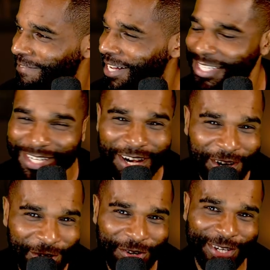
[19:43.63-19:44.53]
I don't
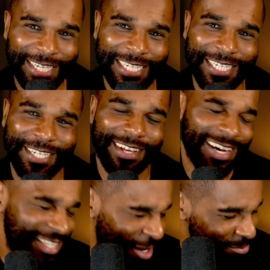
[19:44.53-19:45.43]
know. I
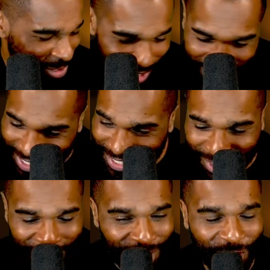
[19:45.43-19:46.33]
am trying. I
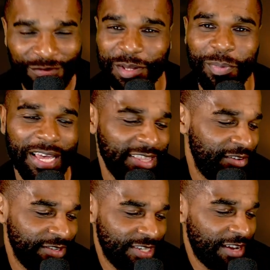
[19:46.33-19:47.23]
listen. I'd love to play
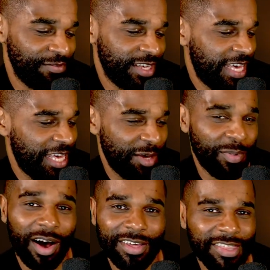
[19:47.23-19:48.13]
devil's advocate here,
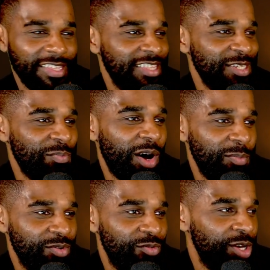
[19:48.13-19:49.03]
but I think this might
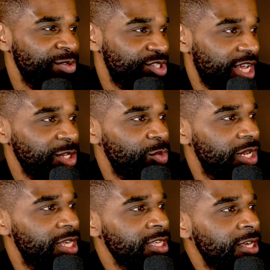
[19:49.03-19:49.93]
be real,
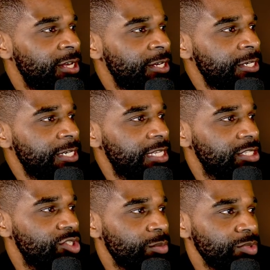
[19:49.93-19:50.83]
genuinely. And
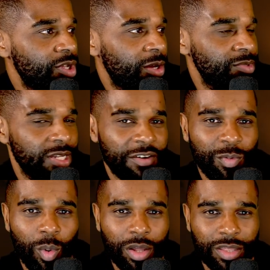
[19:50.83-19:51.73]
sometimes in
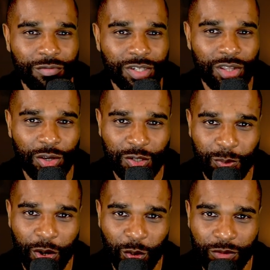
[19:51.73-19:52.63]
F1, there is no
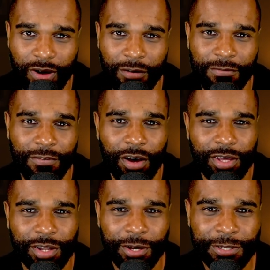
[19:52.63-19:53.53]
smoke without fire.
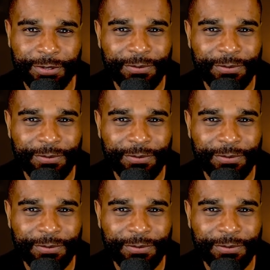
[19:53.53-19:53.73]
No,